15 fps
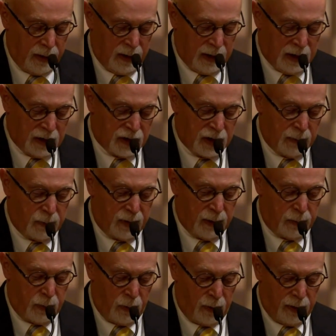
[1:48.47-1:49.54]
Simply
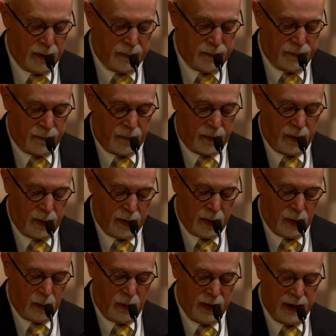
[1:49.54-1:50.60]
put,
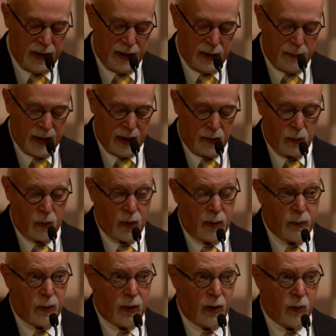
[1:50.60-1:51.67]
we need about
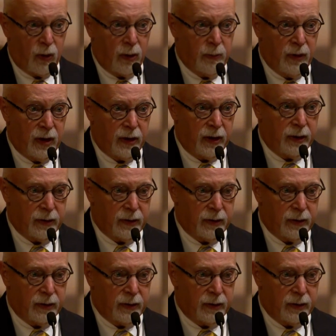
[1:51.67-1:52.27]
$1.1 million